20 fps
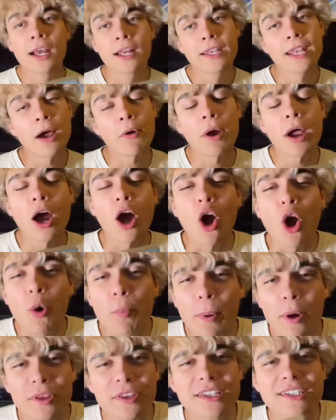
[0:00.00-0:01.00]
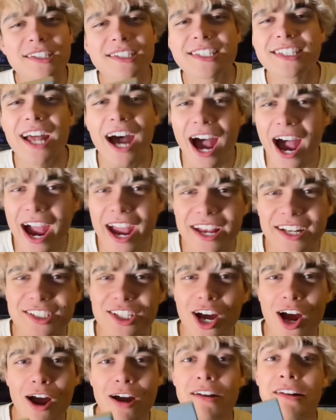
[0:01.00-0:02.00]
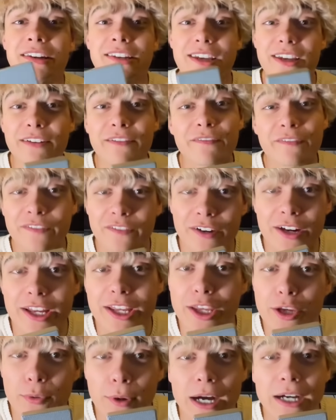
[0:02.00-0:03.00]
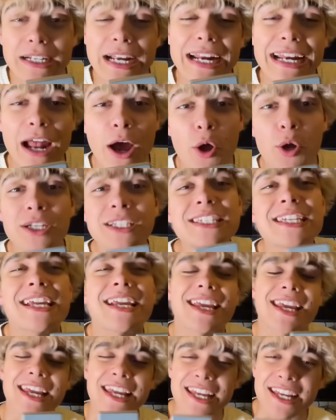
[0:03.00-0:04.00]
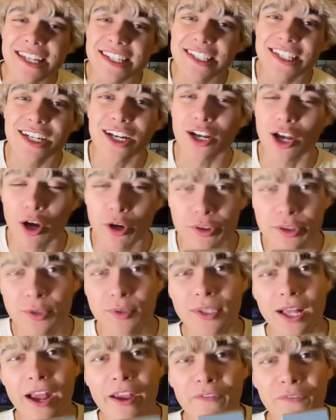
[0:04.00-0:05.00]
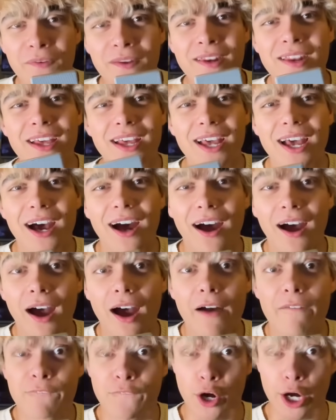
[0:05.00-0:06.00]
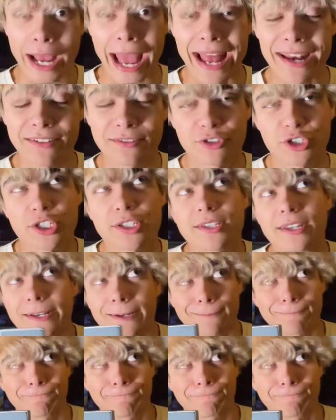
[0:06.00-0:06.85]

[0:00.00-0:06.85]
Now, I hope all this dying talk didn't freak you out. I know it's like easy to go through life and forget, just like